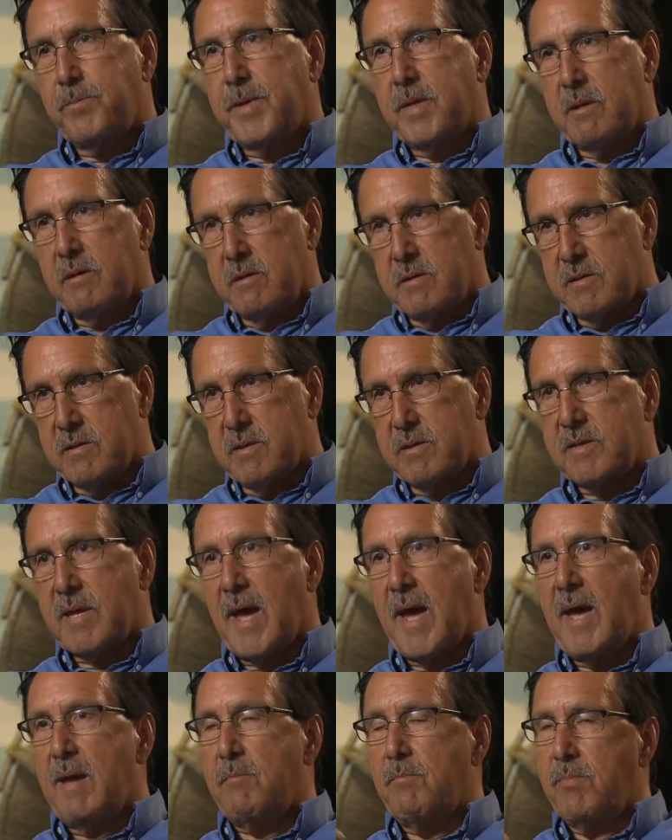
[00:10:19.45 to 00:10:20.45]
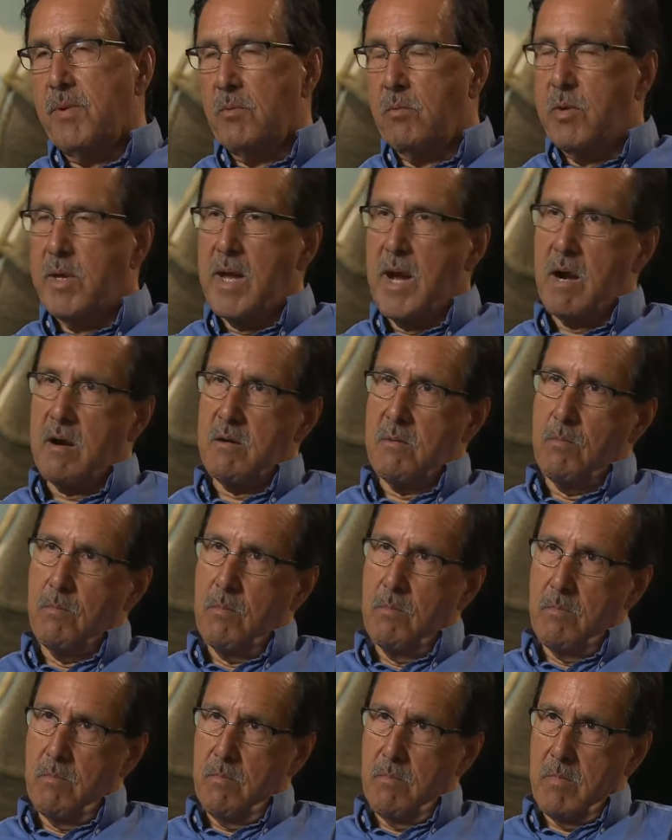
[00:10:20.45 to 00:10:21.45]
periods of time, but we are
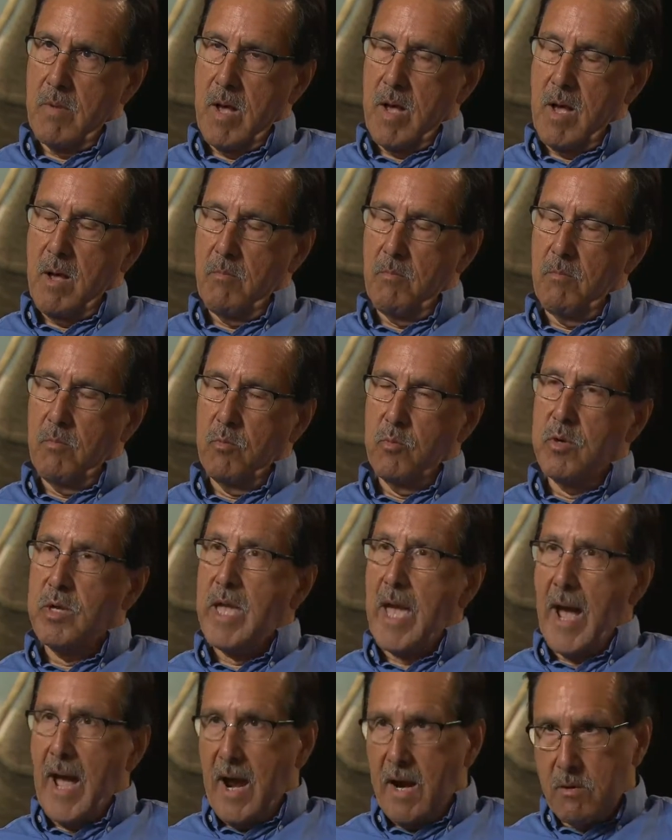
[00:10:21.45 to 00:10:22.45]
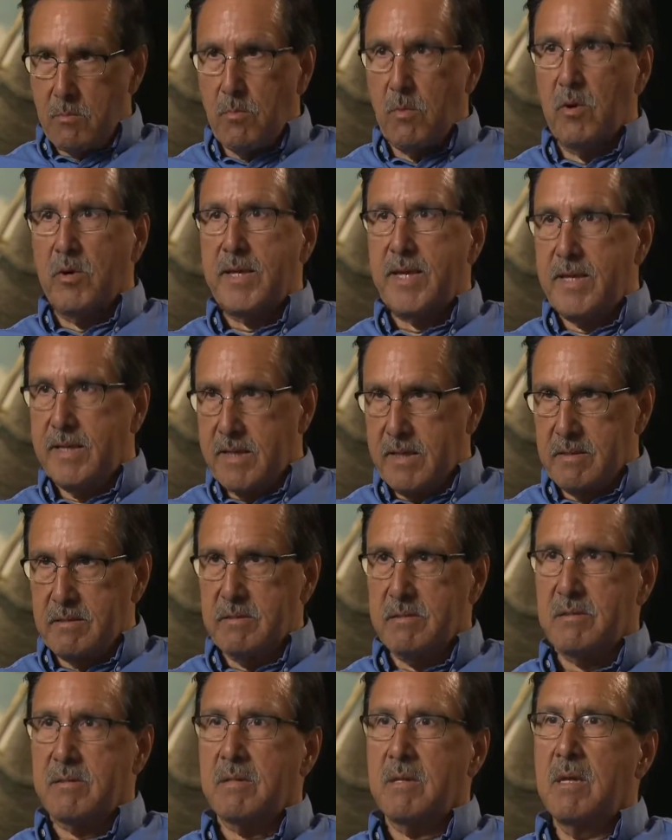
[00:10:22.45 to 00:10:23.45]

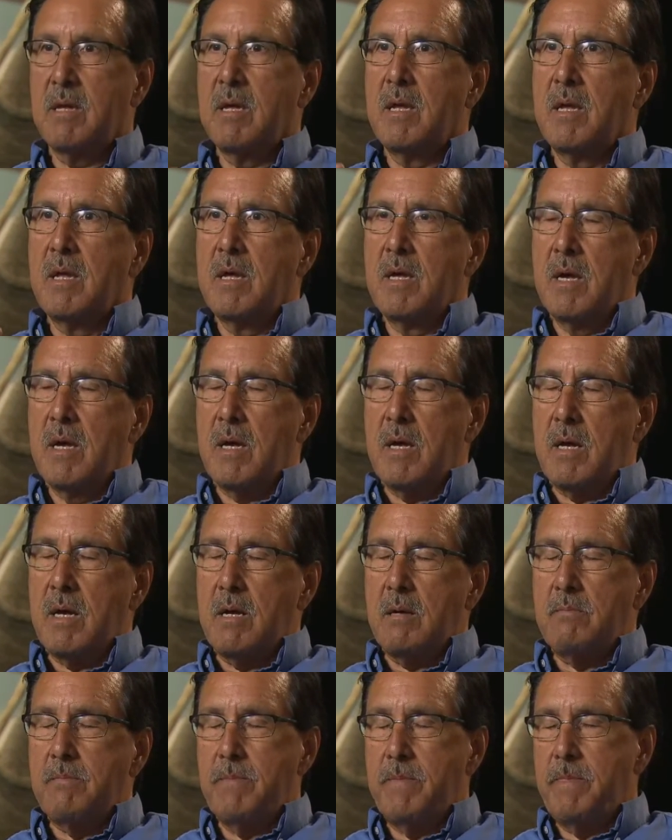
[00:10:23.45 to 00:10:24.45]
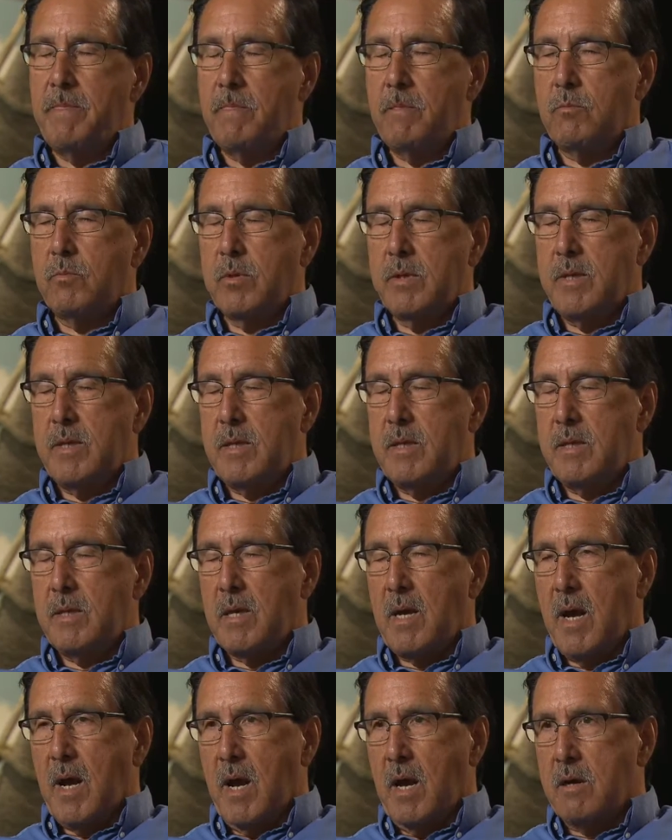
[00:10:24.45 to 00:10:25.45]
Mohicans. We
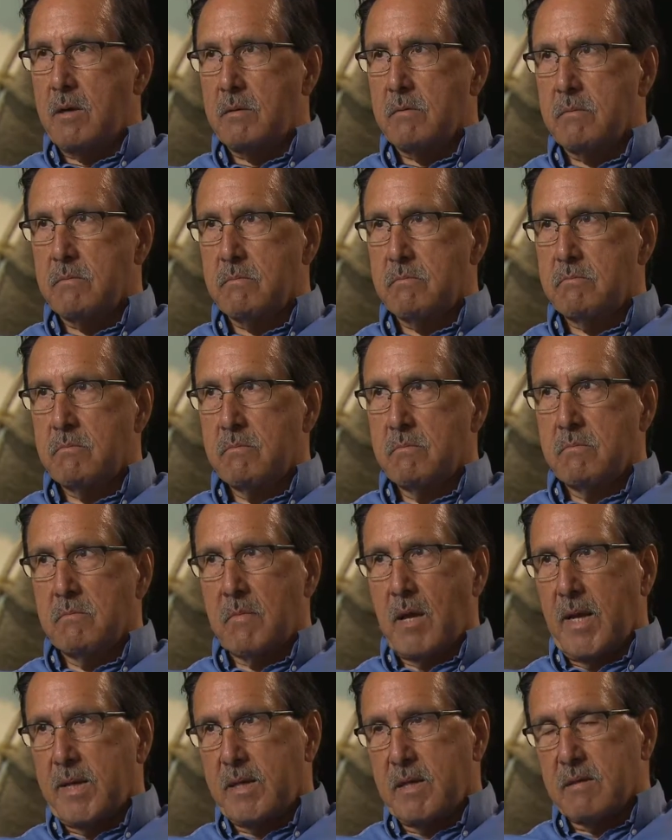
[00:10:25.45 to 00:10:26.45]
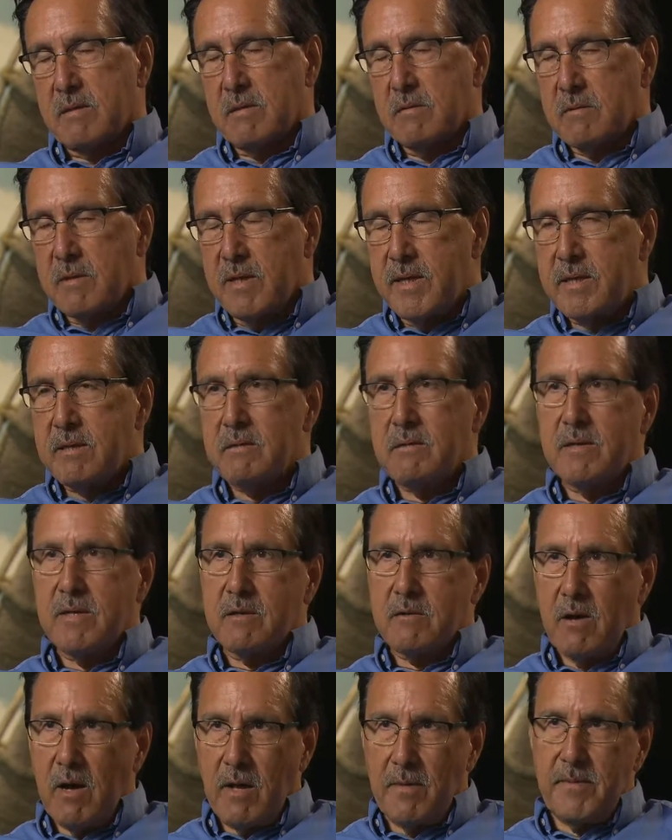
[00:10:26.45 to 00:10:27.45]
are, I guess, legally
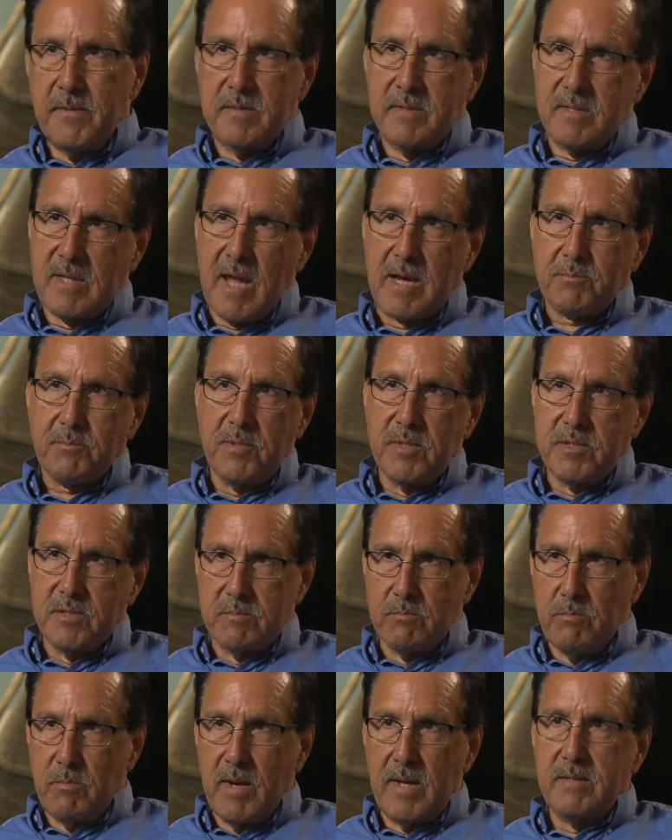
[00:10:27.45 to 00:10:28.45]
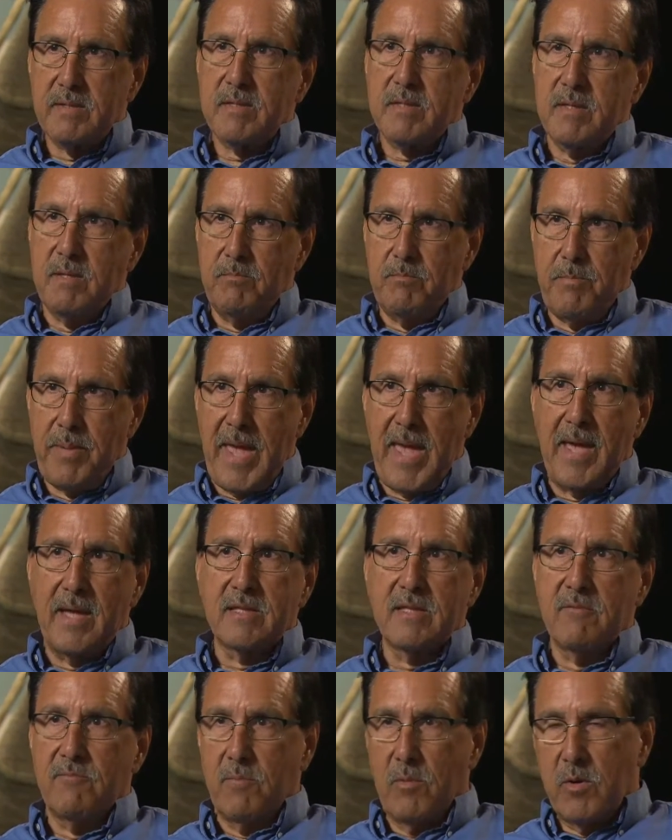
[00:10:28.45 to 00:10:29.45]
called the Stockbridge Munsee
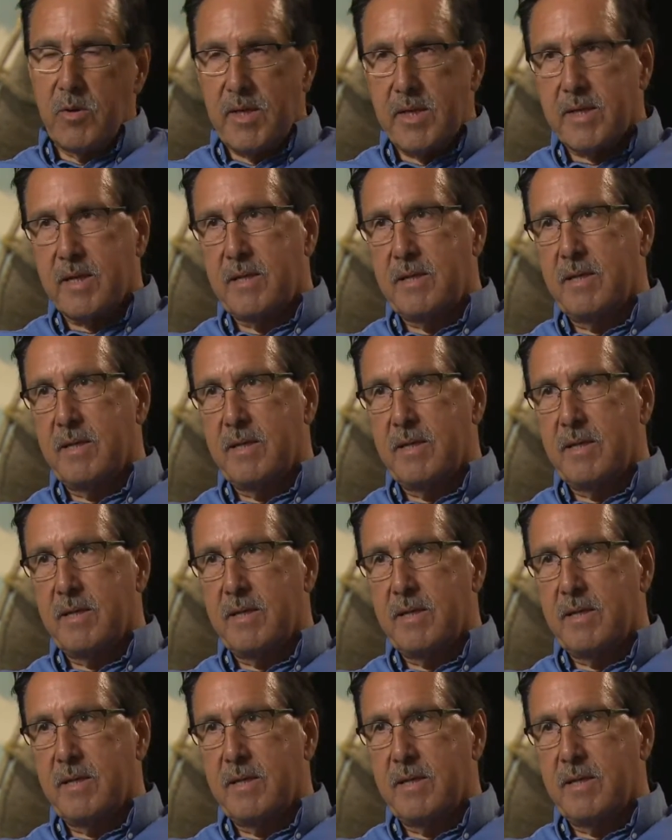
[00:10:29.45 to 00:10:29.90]
Band of Mohican